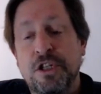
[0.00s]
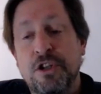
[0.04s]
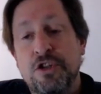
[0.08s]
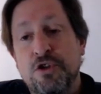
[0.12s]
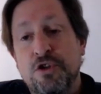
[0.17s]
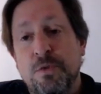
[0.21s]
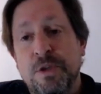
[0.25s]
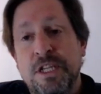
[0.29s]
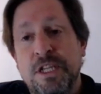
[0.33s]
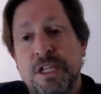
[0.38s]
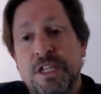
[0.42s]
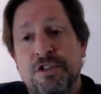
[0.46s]
trying to
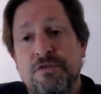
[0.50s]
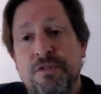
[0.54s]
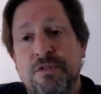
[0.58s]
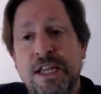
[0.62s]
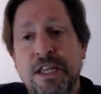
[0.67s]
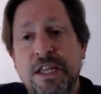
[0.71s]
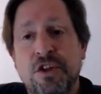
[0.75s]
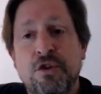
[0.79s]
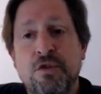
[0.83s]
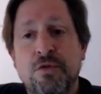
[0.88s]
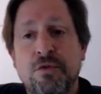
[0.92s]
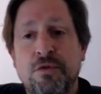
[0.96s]
do with
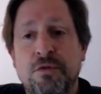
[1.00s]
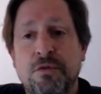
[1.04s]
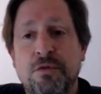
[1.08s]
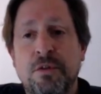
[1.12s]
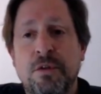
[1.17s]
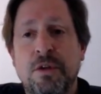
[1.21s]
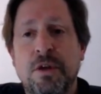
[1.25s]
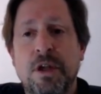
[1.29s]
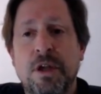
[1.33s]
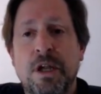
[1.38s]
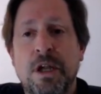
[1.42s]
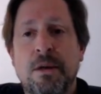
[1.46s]

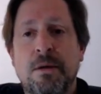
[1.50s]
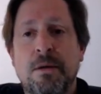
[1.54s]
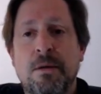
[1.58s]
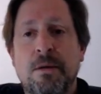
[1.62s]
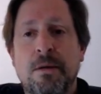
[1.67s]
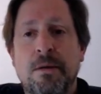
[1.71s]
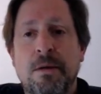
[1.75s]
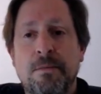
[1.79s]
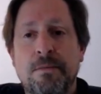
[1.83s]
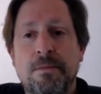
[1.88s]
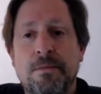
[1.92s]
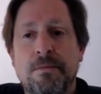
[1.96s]
Israellycool,
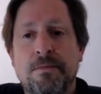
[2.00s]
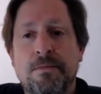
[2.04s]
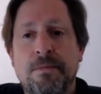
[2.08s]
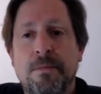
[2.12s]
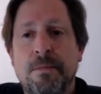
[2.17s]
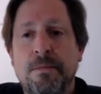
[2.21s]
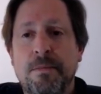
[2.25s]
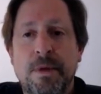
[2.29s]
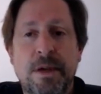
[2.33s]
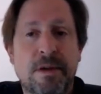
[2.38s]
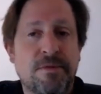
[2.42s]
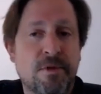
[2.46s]

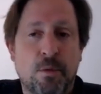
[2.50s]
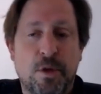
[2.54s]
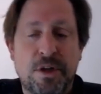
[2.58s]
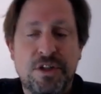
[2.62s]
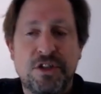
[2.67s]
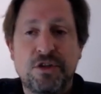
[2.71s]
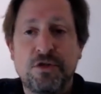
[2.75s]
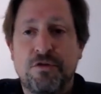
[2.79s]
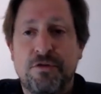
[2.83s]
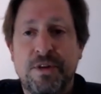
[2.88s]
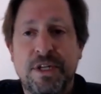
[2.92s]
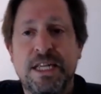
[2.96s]
if it
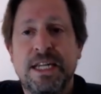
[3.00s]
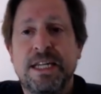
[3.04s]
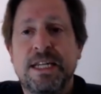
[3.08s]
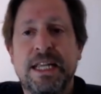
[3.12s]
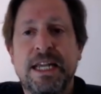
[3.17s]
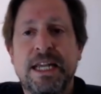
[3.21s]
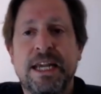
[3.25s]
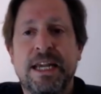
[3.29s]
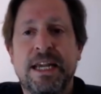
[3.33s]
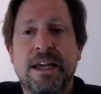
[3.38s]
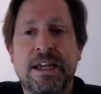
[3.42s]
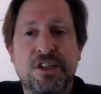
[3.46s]
wasn't already
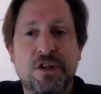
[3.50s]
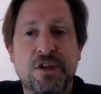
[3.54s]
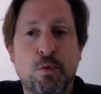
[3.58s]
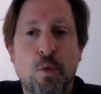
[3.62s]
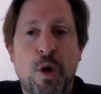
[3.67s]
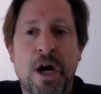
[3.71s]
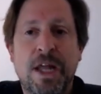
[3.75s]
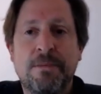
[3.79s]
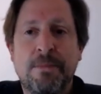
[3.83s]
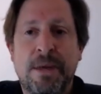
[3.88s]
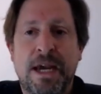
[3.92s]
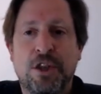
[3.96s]
clear, it's a
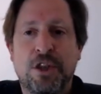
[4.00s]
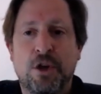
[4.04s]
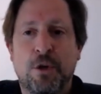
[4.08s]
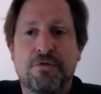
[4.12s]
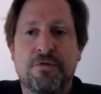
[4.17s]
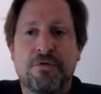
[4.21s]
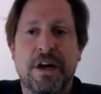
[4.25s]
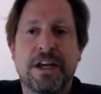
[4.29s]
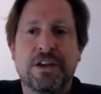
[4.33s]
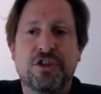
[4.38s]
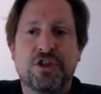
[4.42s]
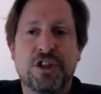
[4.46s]
one-man
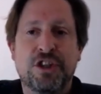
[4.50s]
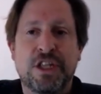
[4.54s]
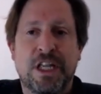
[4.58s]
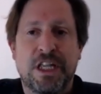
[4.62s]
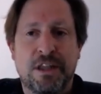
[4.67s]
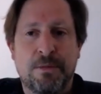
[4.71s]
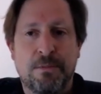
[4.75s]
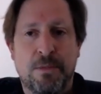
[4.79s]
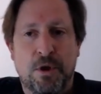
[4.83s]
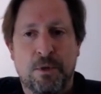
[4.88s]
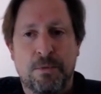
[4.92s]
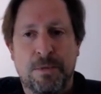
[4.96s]
operation at
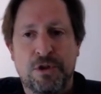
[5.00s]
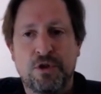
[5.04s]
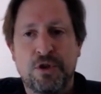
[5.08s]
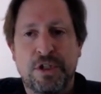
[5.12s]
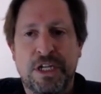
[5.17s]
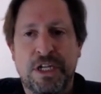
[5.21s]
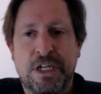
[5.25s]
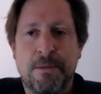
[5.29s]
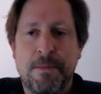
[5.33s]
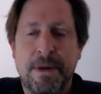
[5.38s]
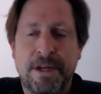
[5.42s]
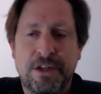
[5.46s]
the moment. You
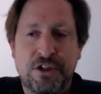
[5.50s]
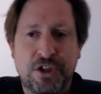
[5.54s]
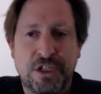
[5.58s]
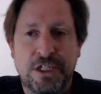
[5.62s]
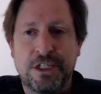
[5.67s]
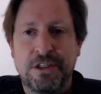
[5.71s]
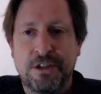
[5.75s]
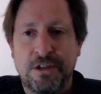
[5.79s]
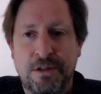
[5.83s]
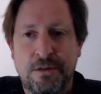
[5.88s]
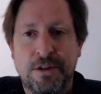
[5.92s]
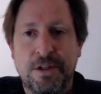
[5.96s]
keep
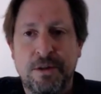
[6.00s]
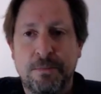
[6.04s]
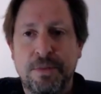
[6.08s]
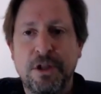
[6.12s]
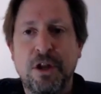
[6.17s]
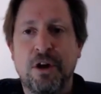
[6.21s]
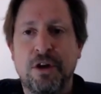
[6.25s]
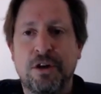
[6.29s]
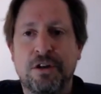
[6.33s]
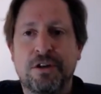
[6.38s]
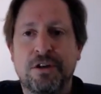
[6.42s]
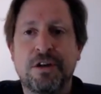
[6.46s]
mentioning the
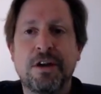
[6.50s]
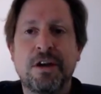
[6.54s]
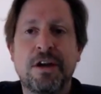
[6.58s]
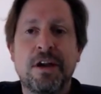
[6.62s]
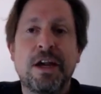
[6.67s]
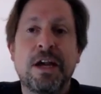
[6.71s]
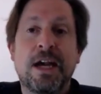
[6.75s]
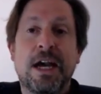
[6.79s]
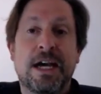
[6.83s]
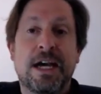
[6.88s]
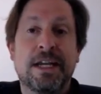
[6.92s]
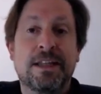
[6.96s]
blog.
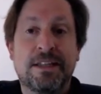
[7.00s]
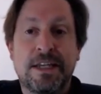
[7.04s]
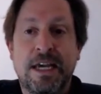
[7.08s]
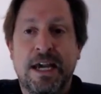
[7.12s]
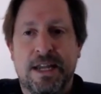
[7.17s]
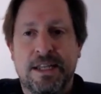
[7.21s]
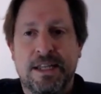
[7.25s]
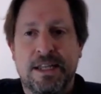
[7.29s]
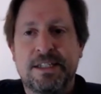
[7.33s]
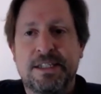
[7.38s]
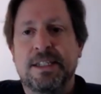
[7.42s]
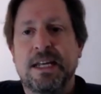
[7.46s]
And
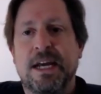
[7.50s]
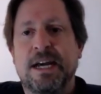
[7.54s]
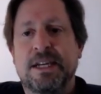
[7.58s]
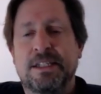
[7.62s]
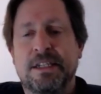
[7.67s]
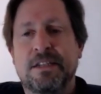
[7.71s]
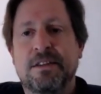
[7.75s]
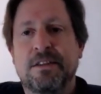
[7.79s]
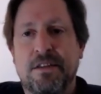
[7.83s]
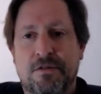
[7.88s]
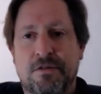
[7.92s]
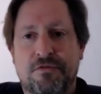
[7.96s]
yeah, it
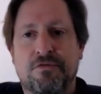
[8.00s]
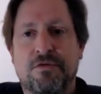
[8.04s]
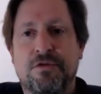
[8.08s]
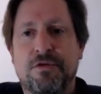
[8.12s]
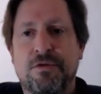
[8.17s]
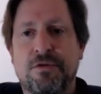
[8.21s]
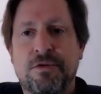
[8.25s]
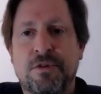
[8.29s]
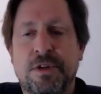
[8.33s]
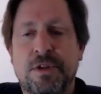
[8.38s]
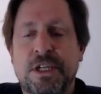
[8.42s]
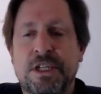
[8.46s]
started
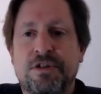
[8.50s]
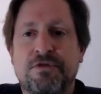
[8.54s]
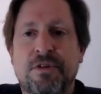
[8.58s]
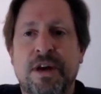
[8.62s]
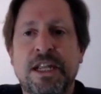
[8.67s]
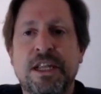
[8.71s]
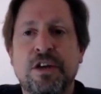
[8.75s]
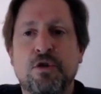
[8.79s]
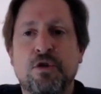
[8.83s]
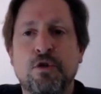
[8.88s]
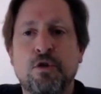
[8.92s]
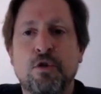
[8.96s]
through the
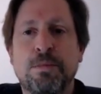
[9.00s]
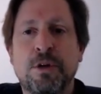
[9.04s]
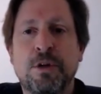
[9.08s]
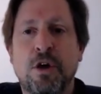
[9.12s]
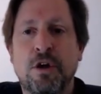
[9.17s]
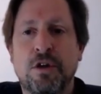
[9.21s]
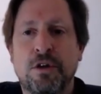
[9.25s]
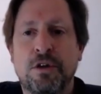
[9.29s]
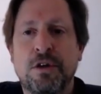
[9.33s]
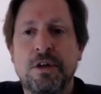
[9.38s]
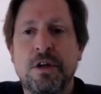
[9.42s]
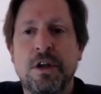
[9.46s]
Israellycool
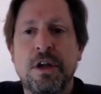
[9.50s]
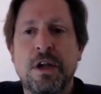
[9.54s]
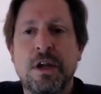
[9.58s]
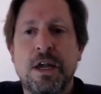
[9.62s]
blog.